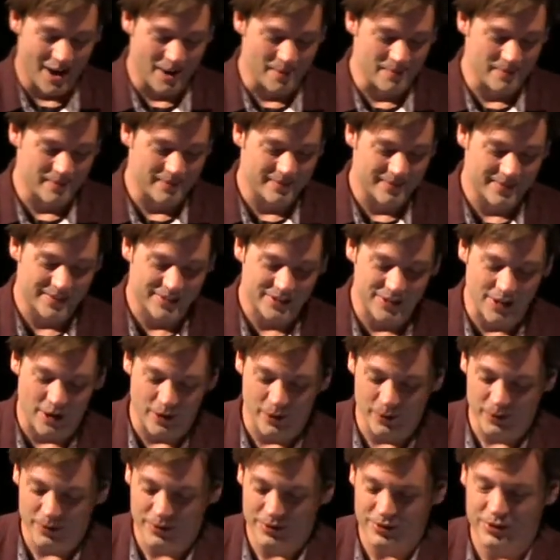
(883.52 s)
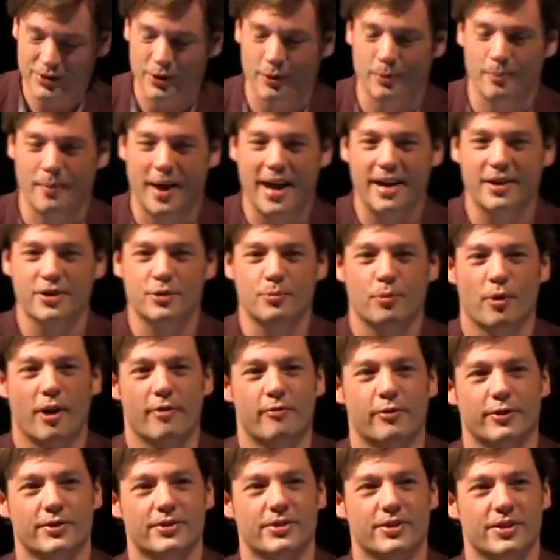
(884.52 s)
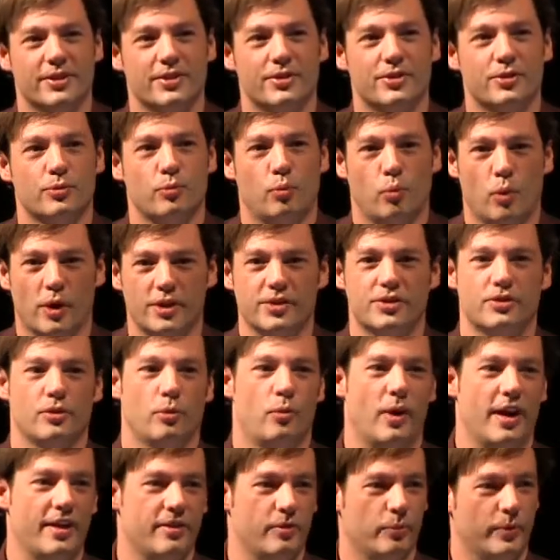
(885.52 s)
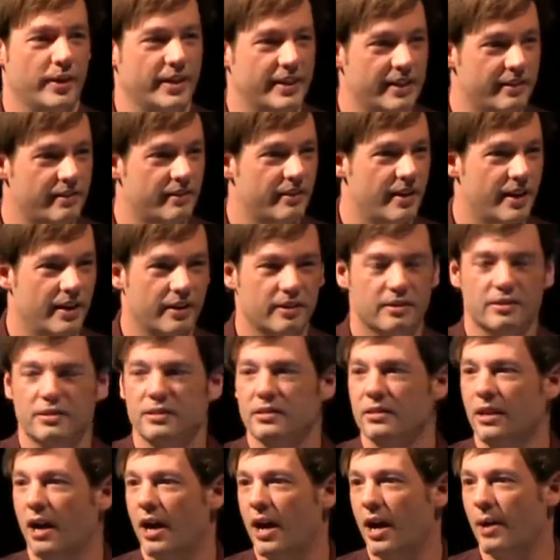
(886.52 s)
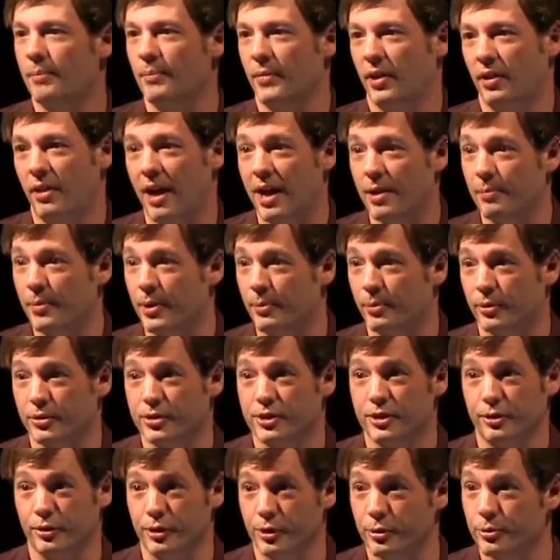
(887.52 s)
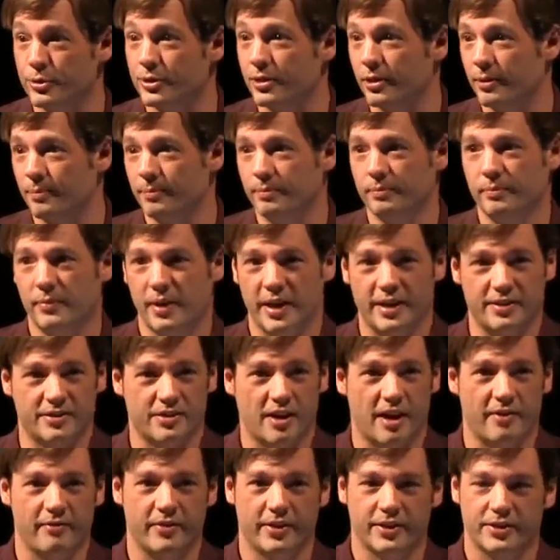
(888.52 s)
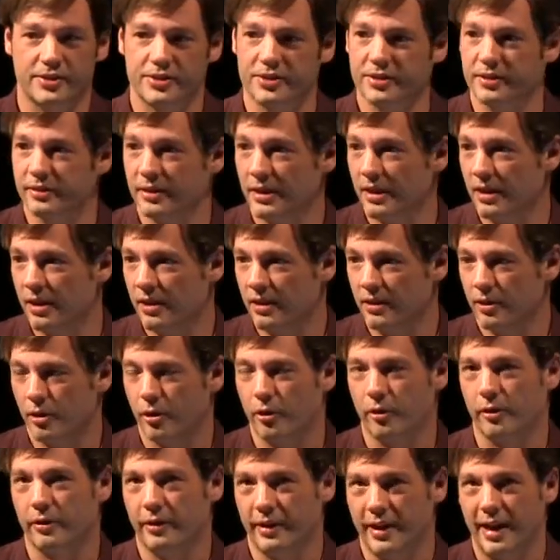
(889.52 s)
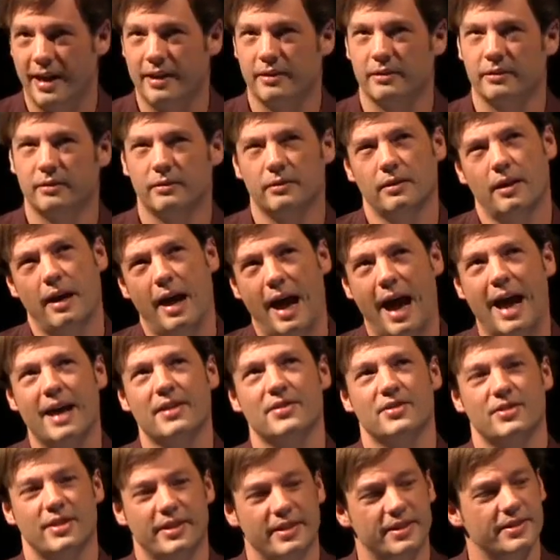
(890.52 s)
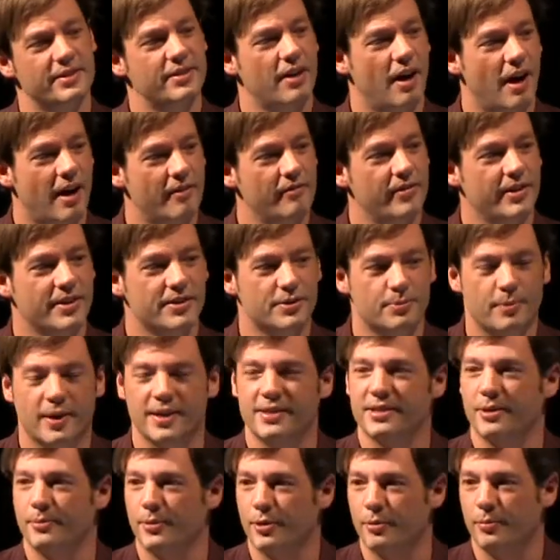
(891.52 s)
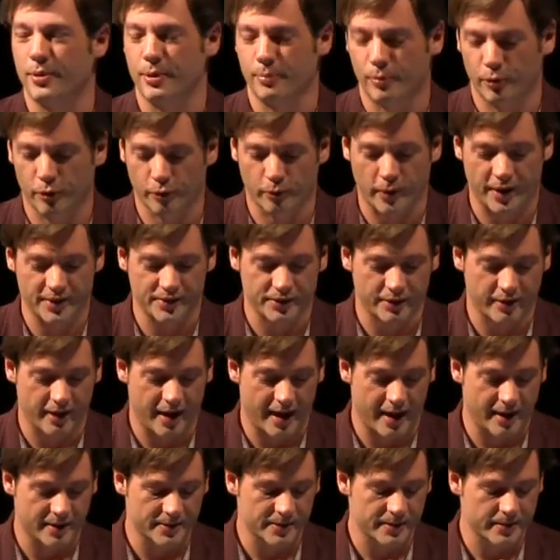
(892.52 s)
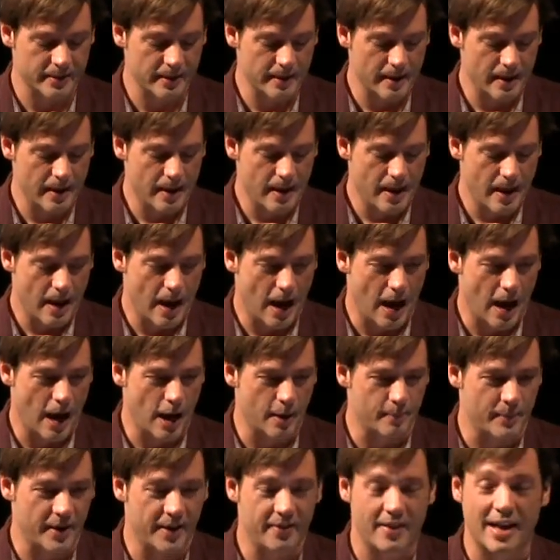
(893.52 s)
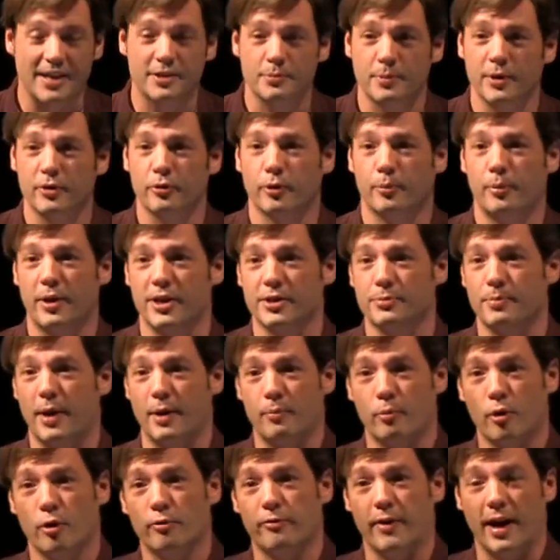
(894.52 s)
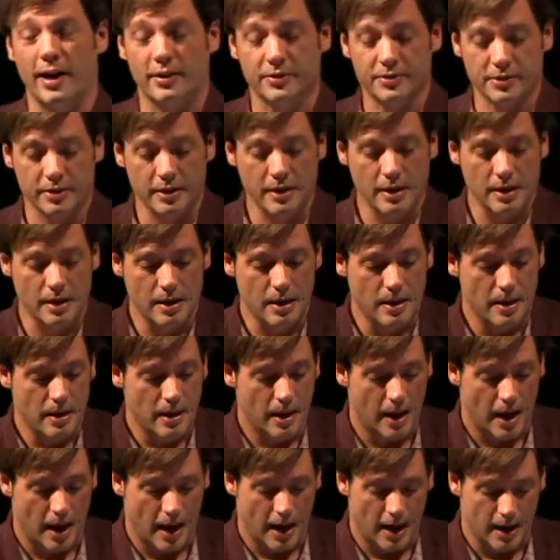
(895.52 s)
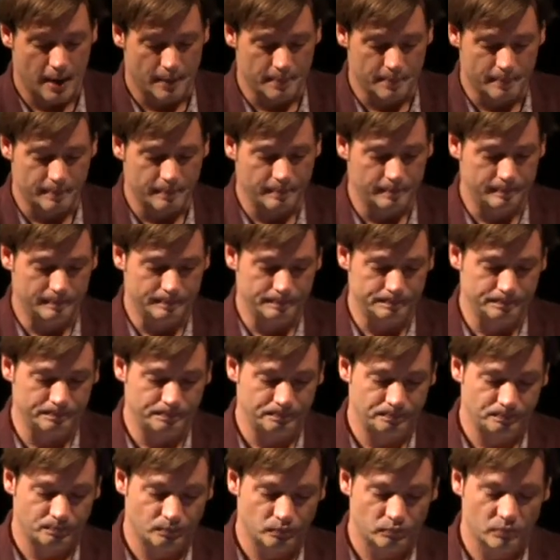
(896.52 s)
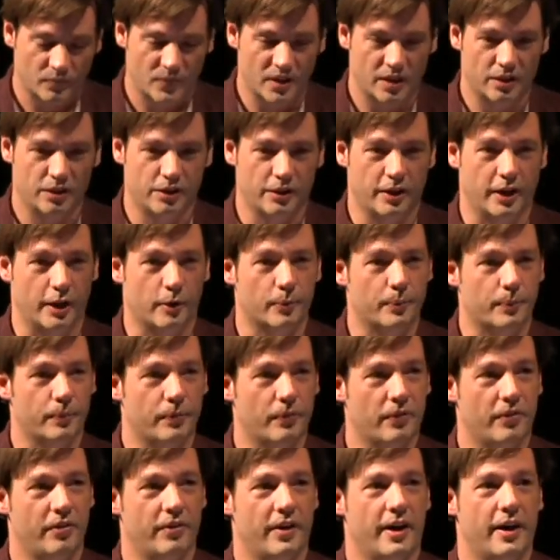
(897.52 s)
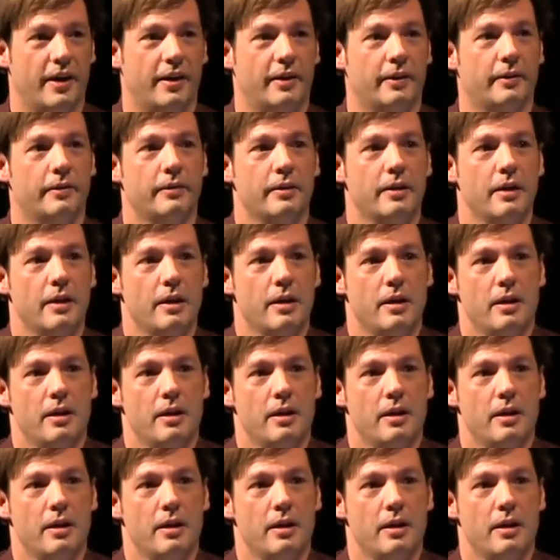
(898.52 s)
um, so, so managed preferences was the way that we did things. Um, a lot of people still use them as obvious, or uh, as is obvious by some of the people who raised their hands. Um, and that's been replaced by profiles. Um, you know, the,